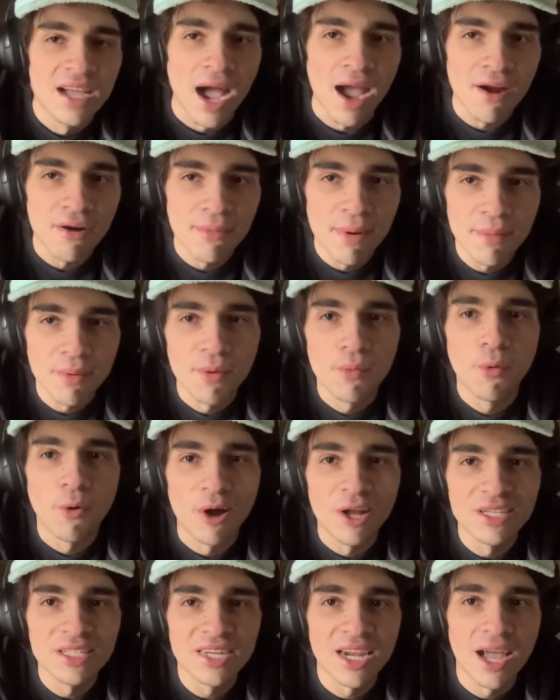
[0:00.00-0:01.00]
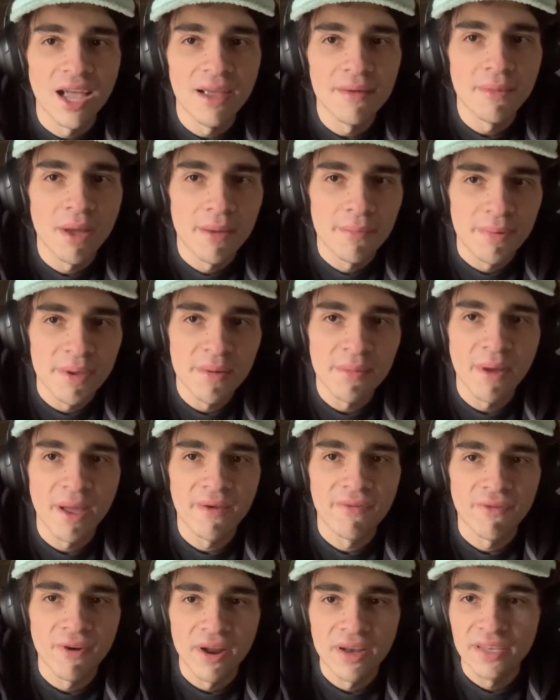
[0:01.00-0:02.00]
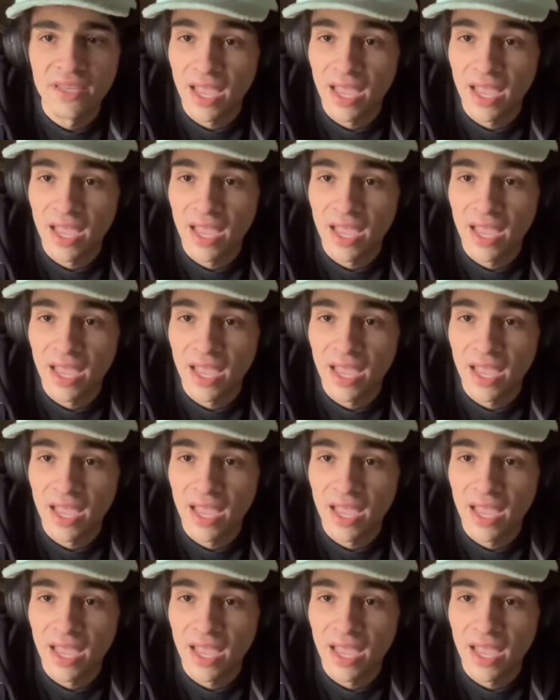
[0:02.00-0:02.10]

I remember one time I beat my friend